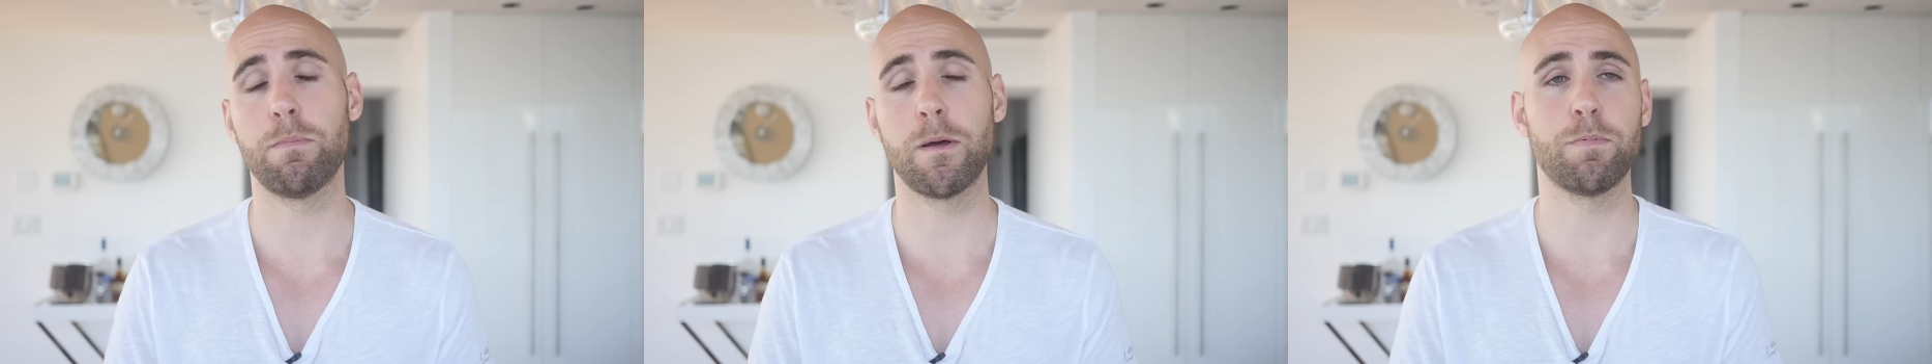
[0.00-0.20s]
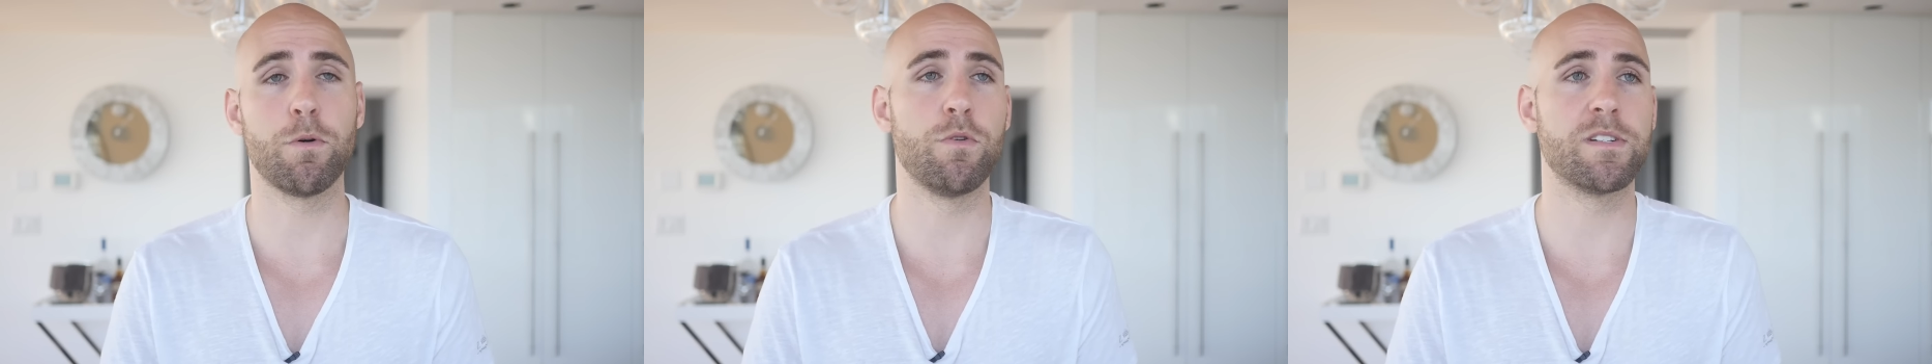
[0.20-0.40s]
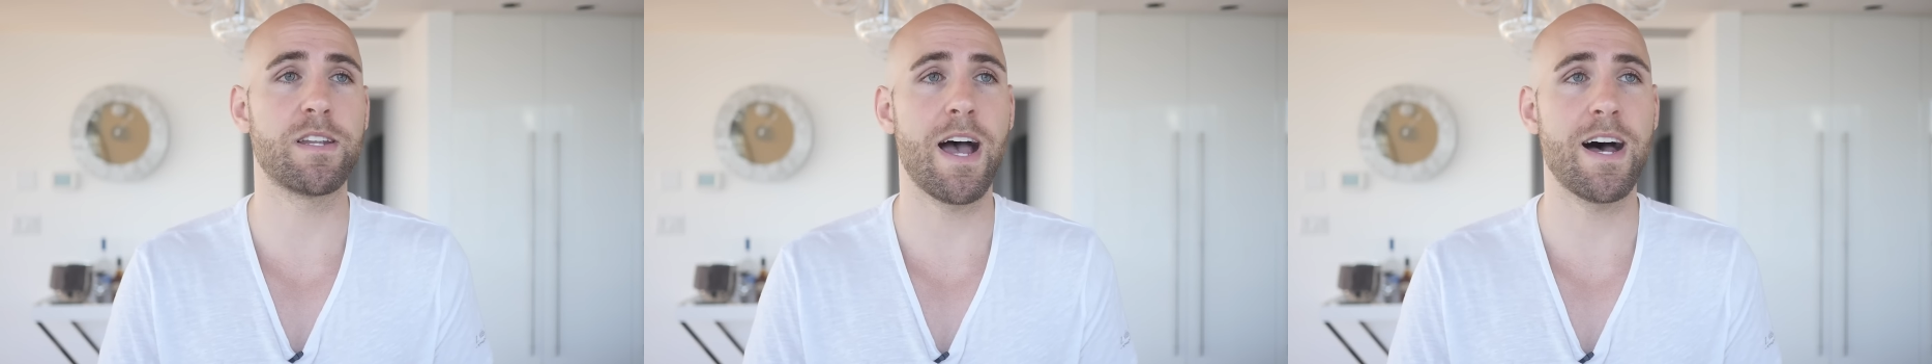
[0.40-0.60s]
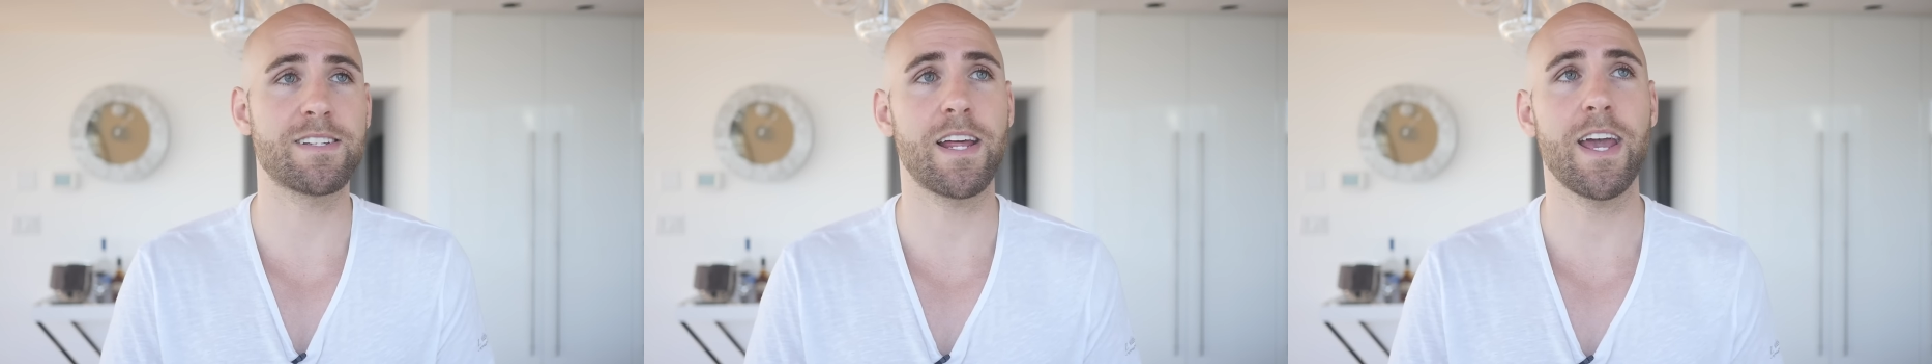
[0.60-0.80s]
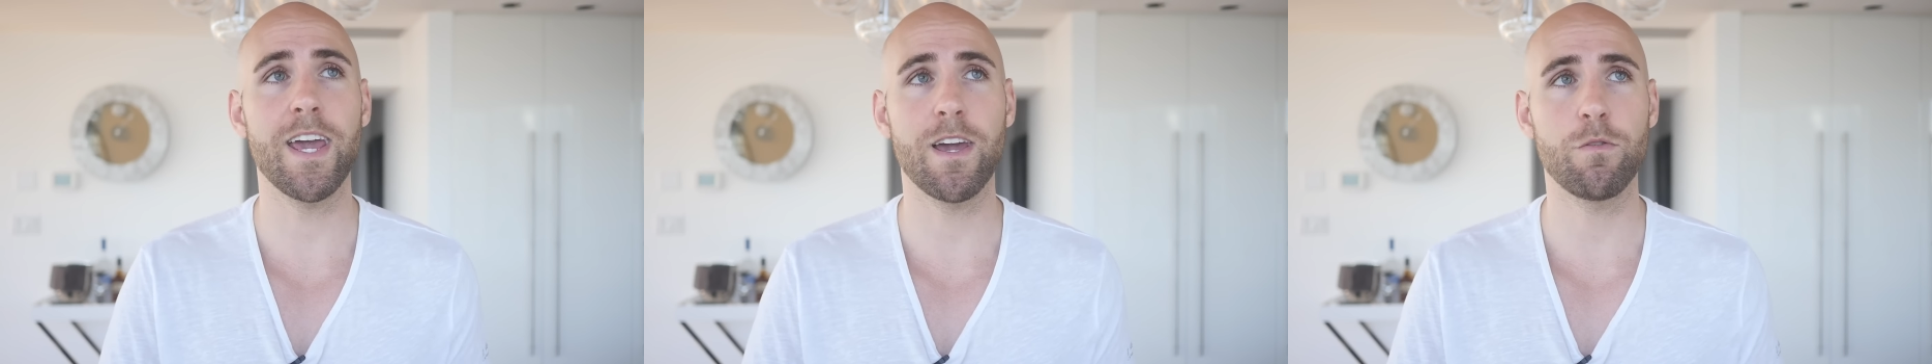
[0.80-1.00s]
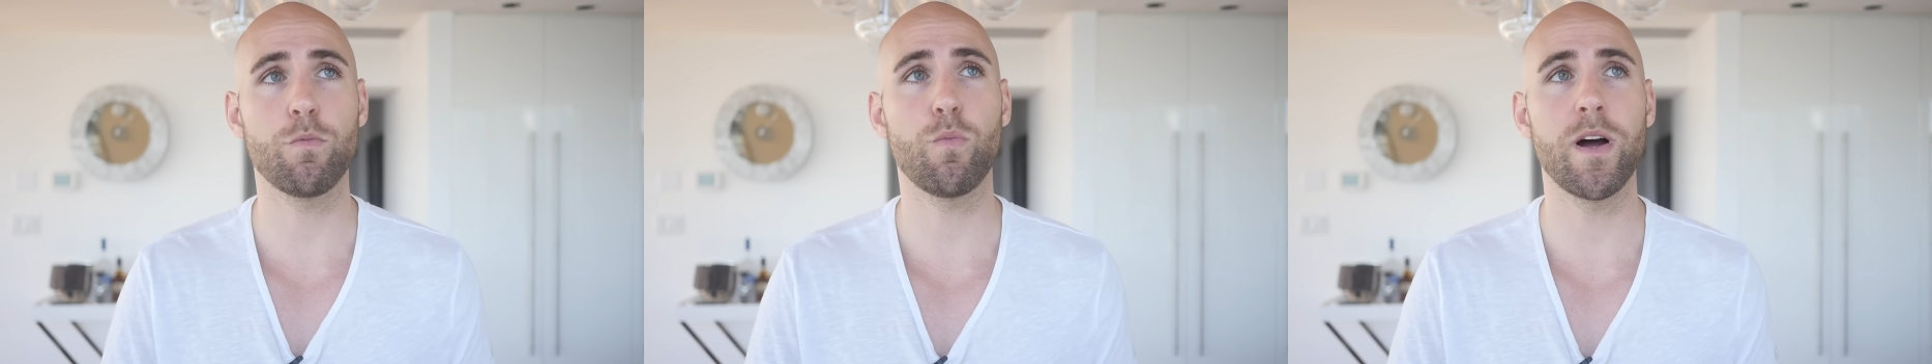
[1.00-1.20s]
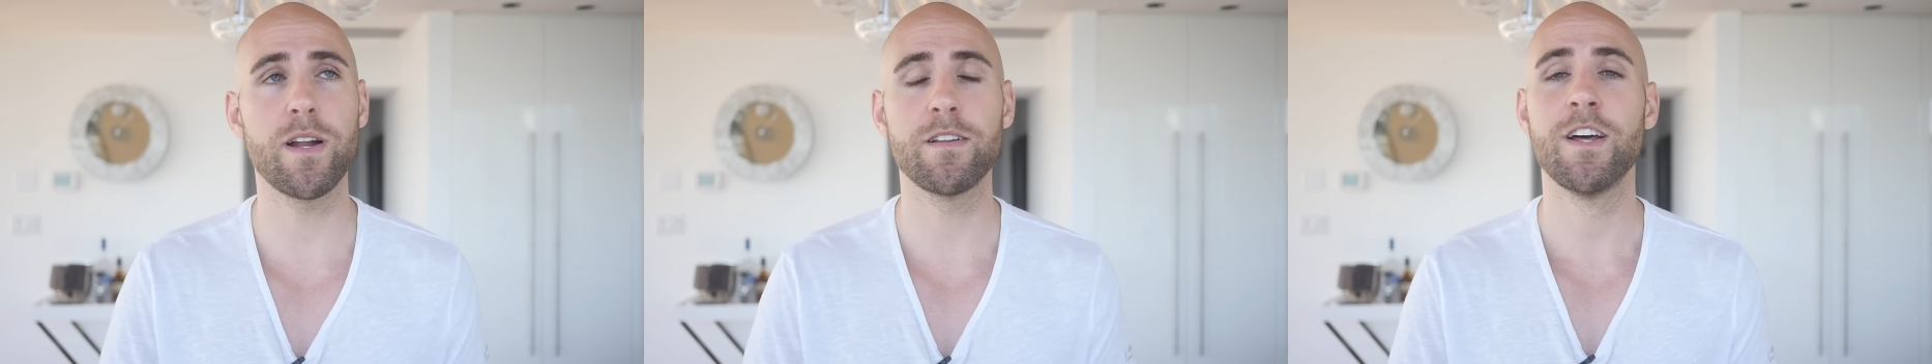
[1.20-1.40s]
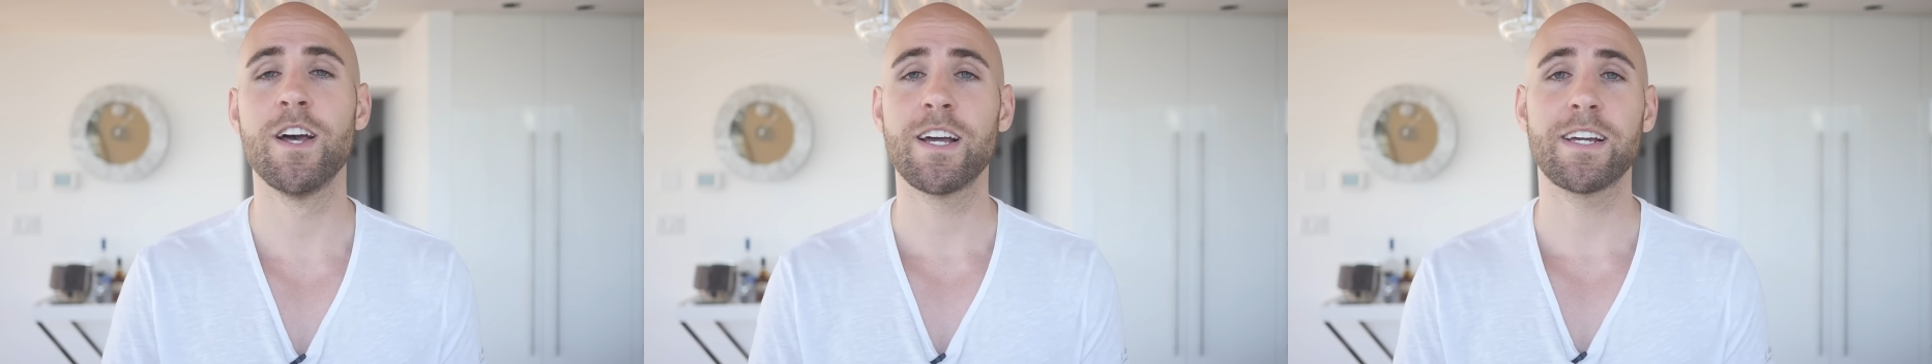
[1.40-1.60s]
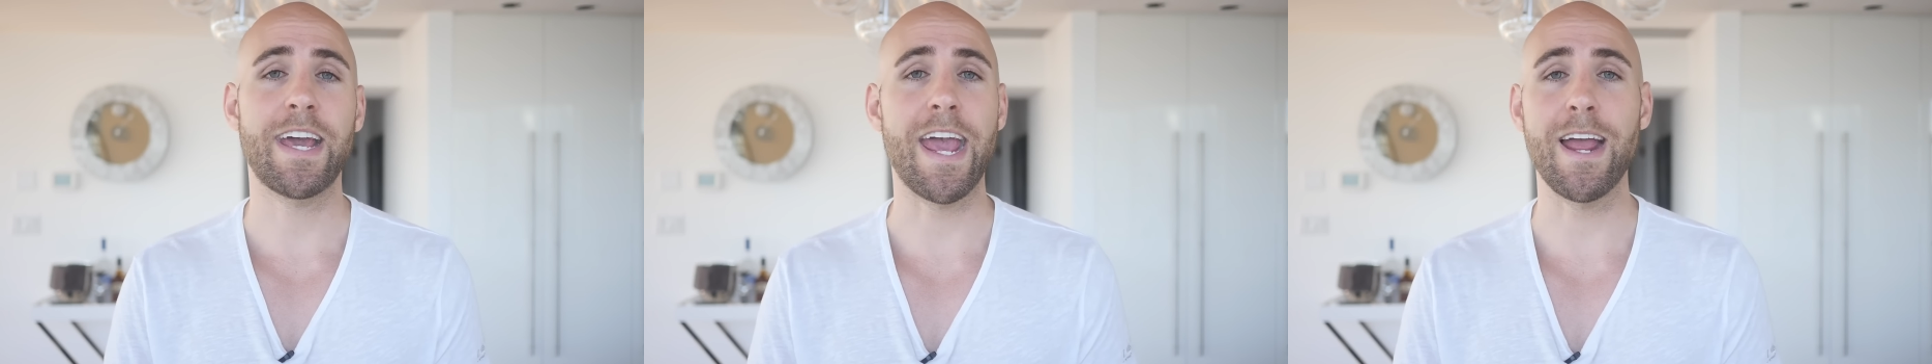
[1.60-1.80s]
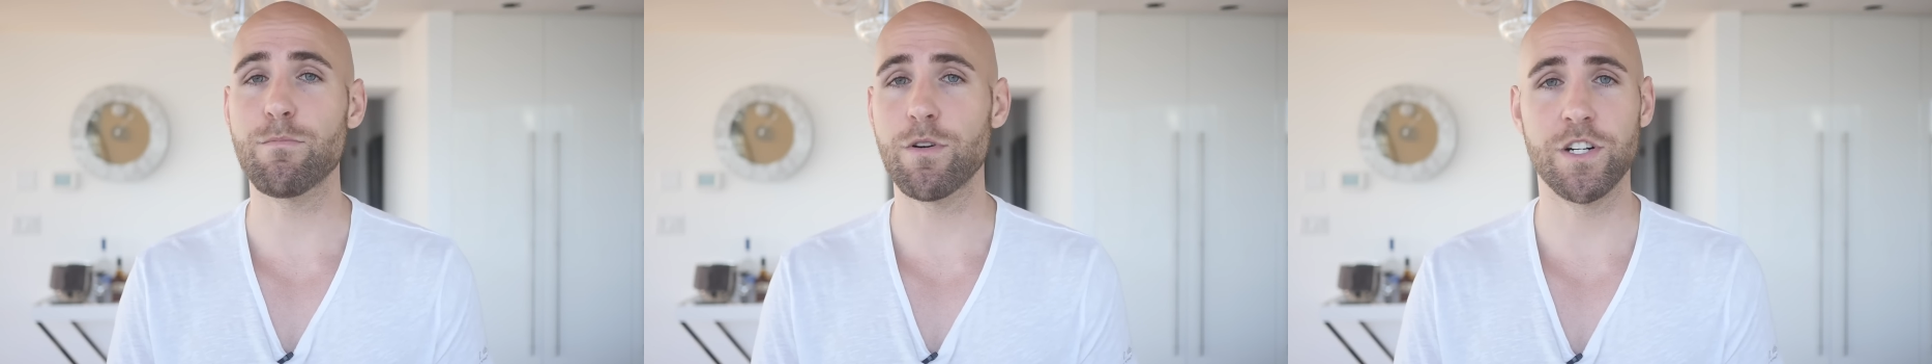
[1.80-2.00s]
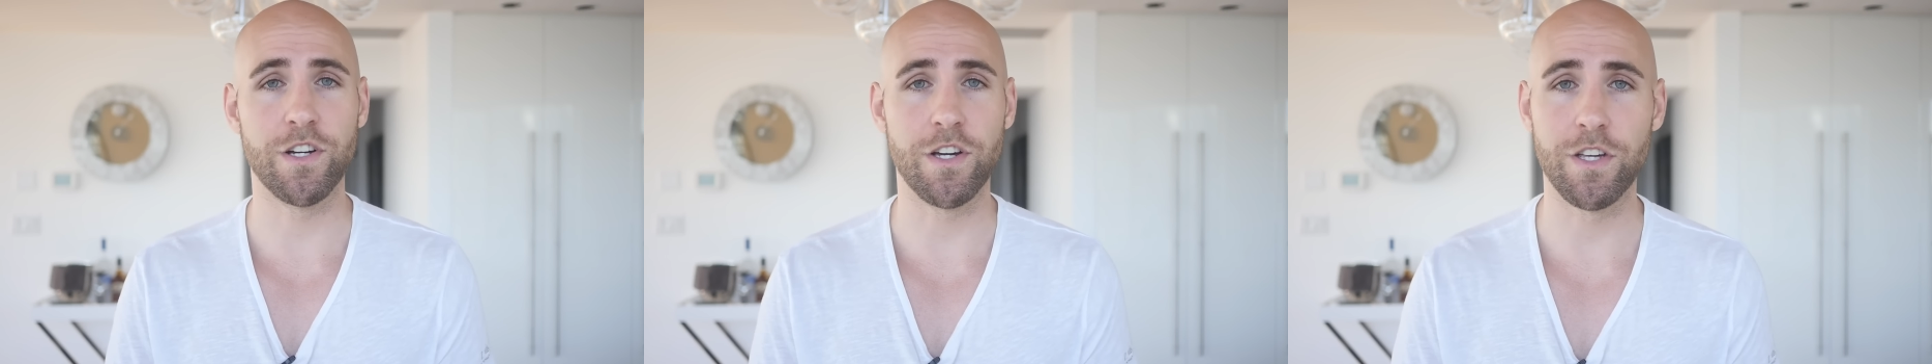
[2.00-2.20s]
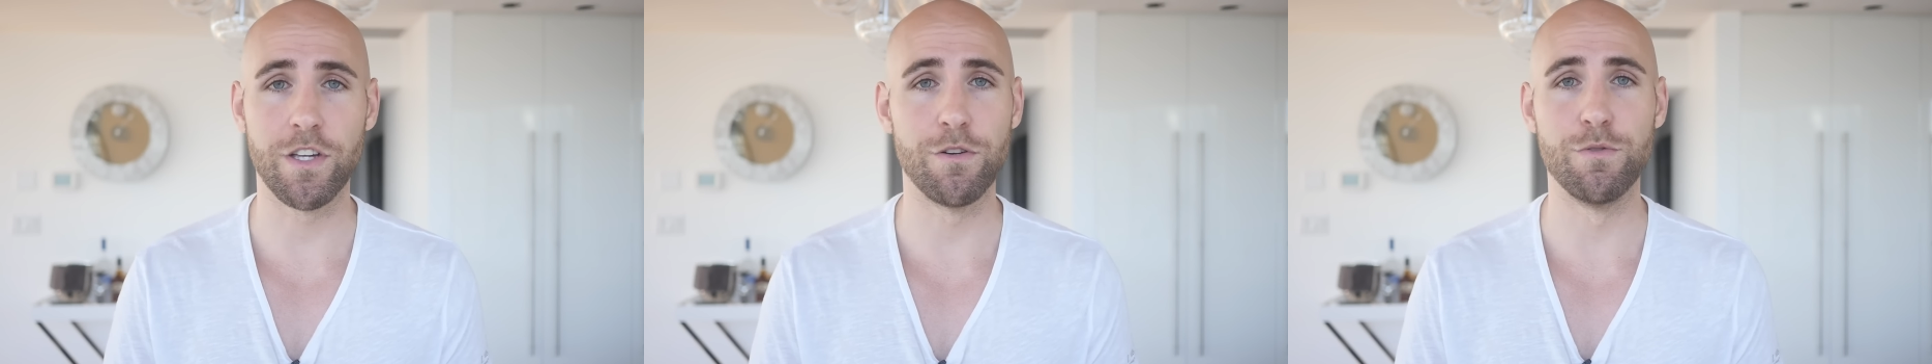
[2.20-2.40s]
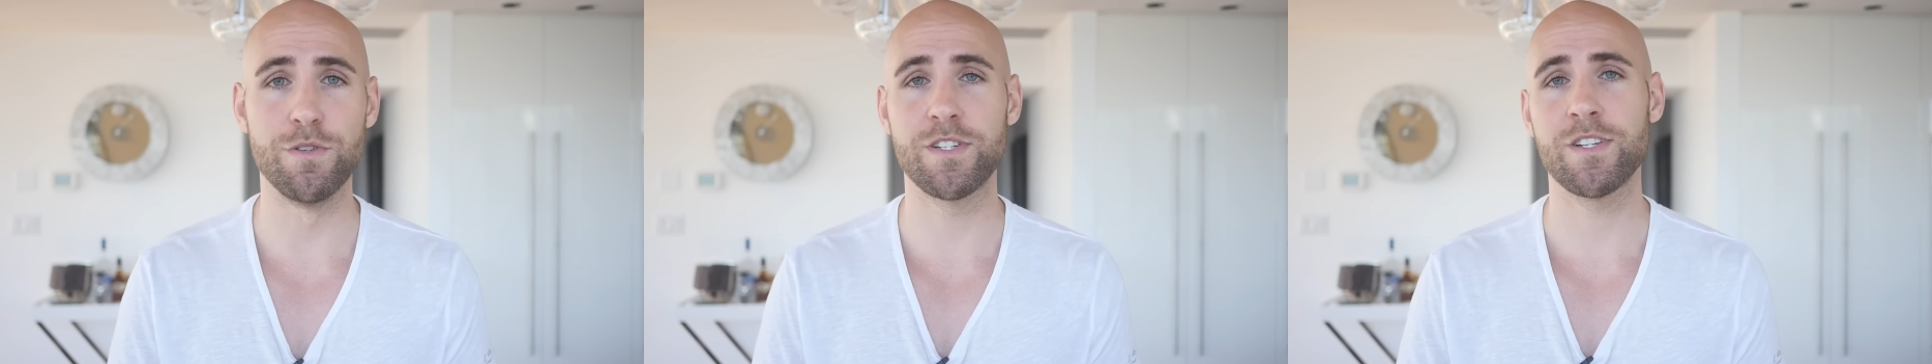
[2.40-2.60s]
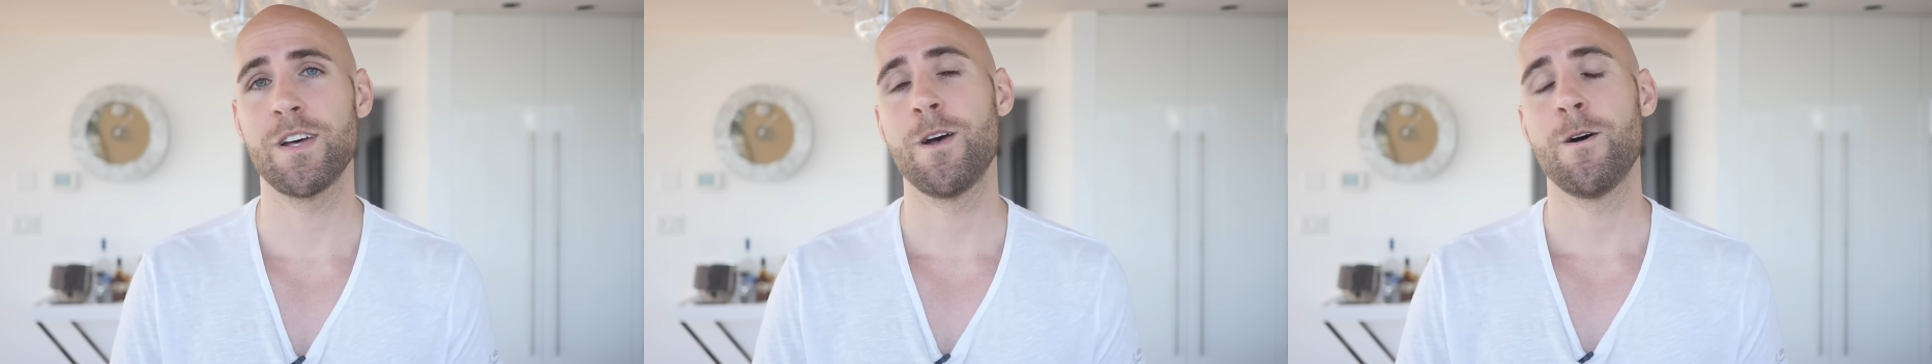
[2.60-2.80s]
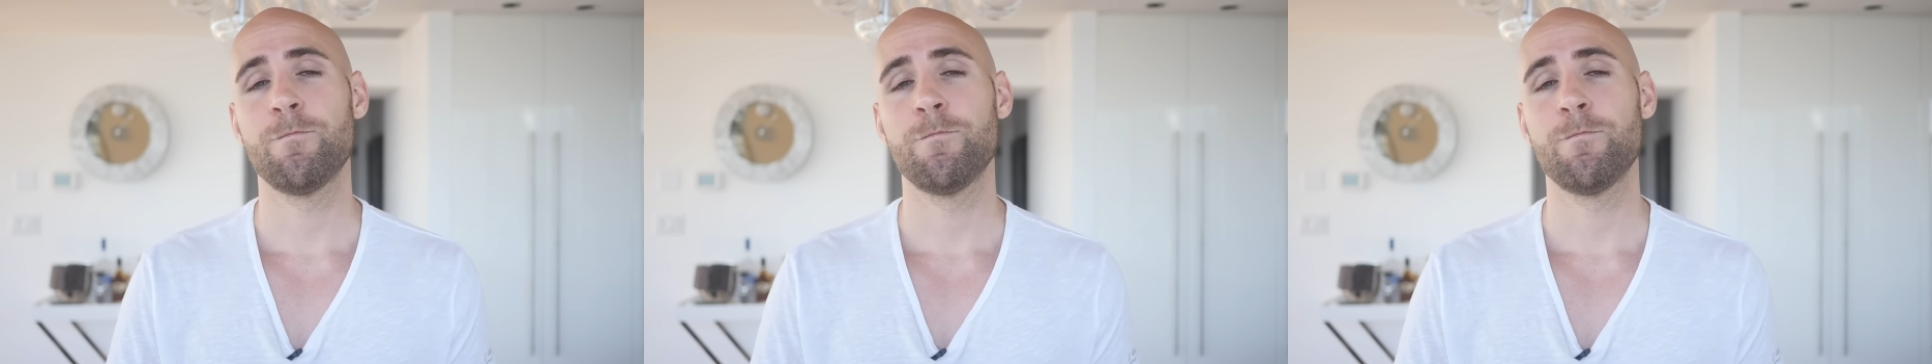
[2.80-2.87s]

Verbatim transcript: People always ask, hey, what camera do you use?